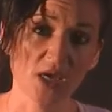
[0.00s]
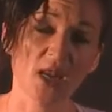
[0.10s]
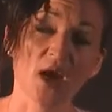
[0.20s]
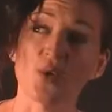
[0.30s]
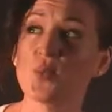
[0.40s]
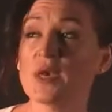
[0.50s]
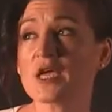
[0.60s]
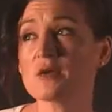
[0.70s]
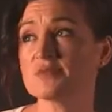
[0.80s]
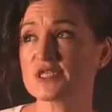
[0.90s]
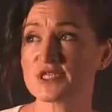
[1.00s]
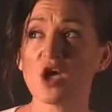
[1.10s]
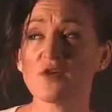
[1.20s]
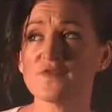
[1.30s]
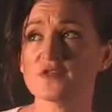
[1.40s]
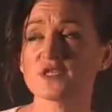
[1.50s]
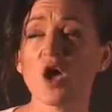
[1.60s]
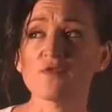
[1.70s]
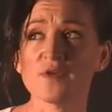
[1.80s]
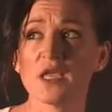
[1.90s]
Now, when it comes to
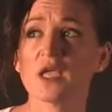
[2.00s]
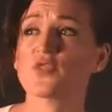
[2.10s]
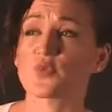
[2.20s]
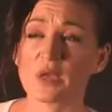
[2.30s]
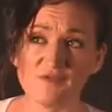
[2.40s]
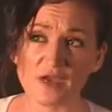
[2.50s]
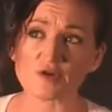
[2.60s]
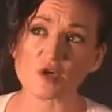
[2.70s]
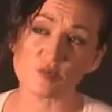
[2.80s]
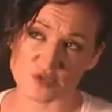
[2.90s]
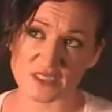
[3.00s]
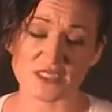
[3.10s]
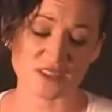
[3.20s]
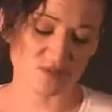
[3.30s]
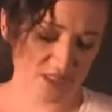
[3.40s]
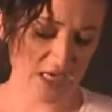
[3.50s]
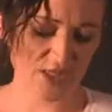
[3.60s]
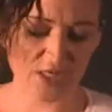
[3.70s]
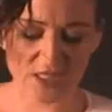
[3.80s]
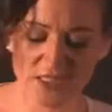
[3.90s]
solving three variable systems
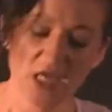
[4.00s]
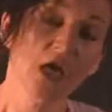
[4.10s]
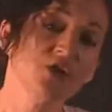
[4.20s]
like this,